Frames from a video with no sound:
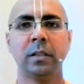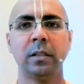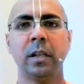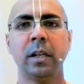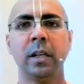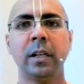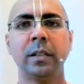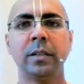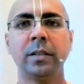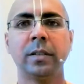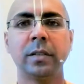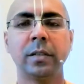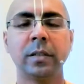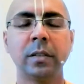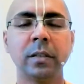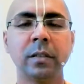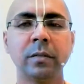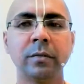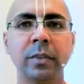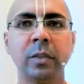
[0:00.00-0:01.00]
as
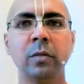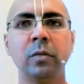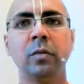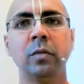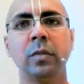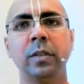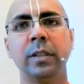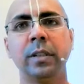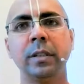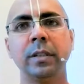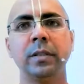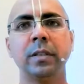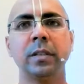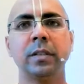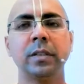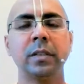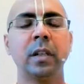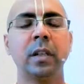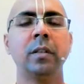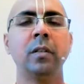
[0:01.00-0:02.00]
we know, he is the
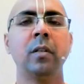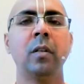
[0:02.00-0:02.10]
son